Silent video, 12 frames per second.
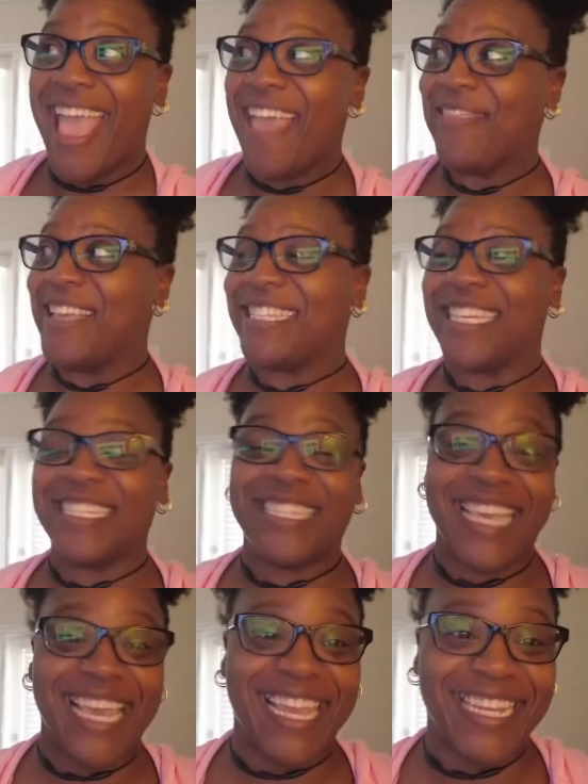And this is
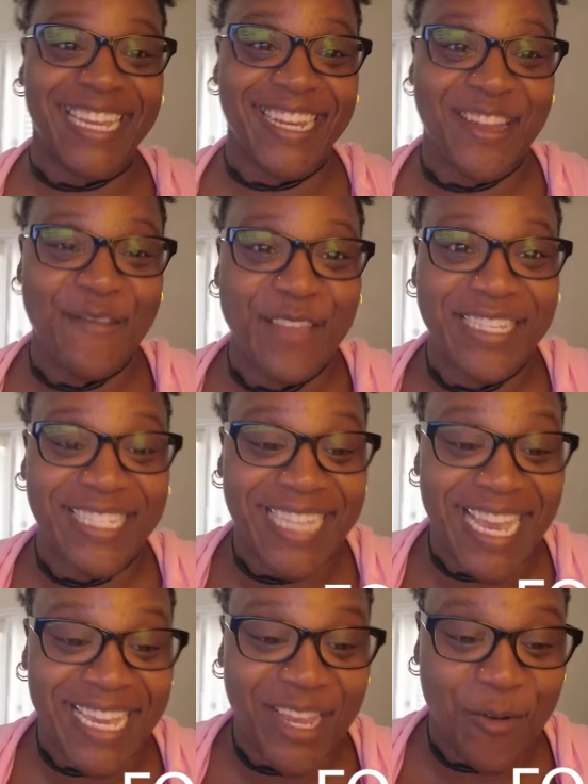the ending of the
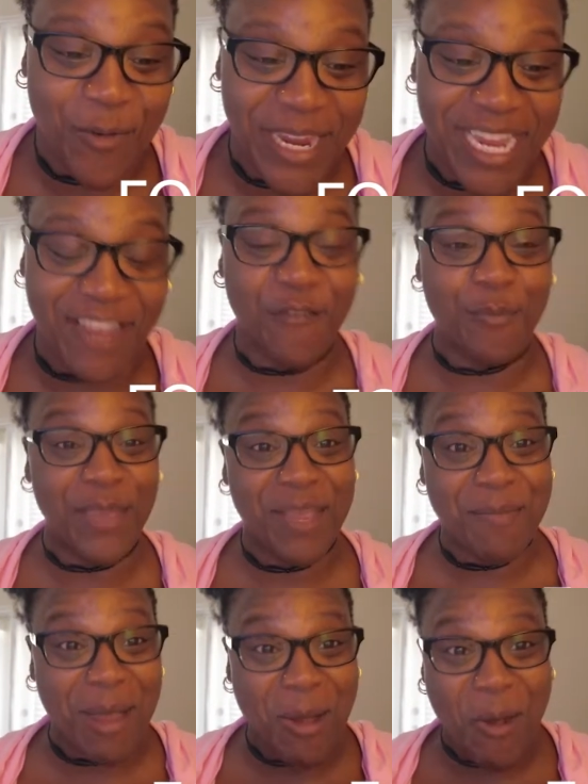second week of
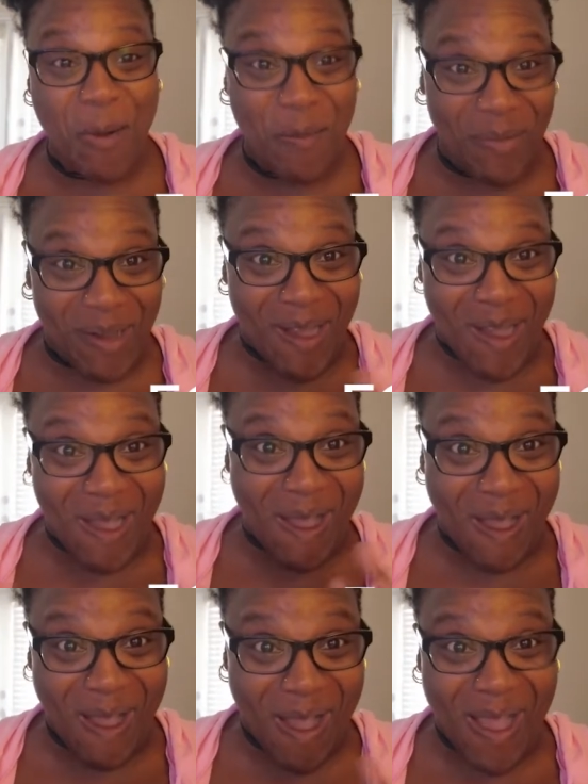being my own
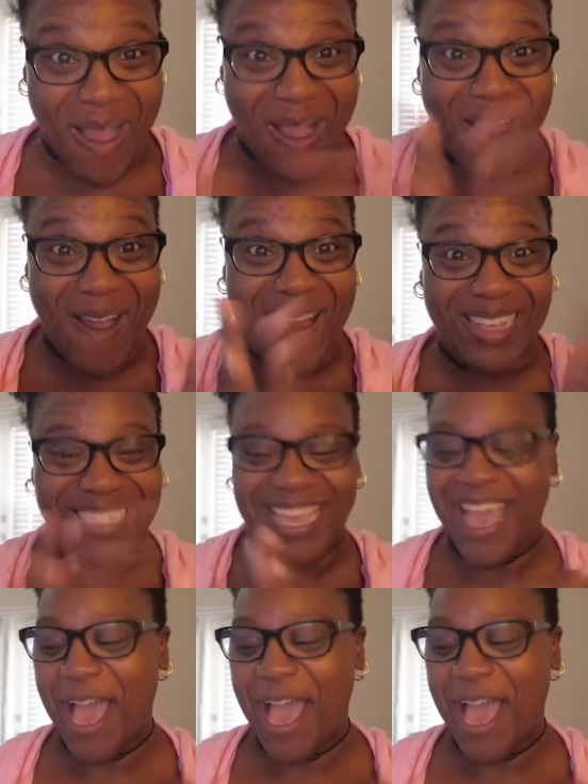boss.